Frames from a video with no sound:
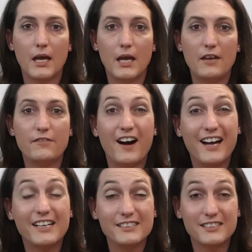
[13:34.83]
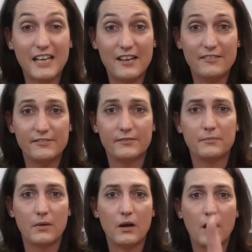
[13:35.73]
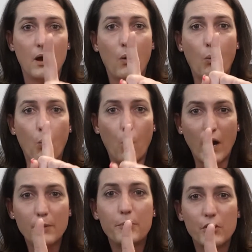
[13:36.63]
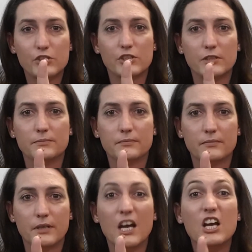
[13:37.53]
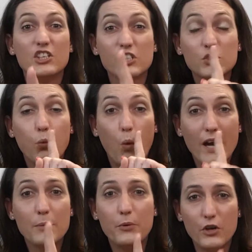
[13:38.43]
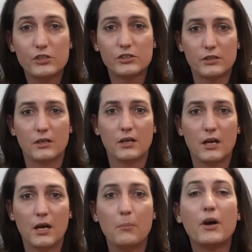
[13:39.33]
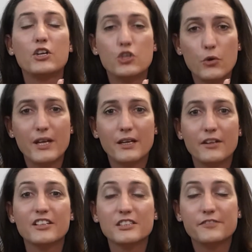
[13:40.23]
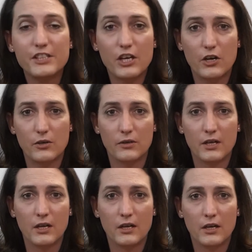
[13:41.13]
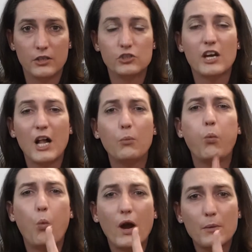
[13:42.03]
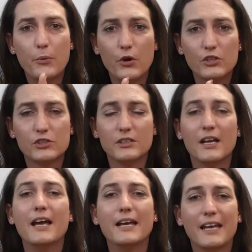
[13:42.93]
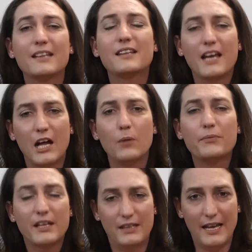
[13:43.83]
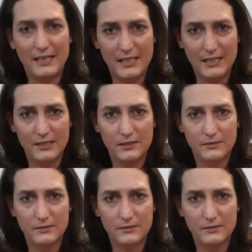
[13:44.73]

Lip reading: If I can save one person, just one person, by doing this video, to help one person get the help that they need.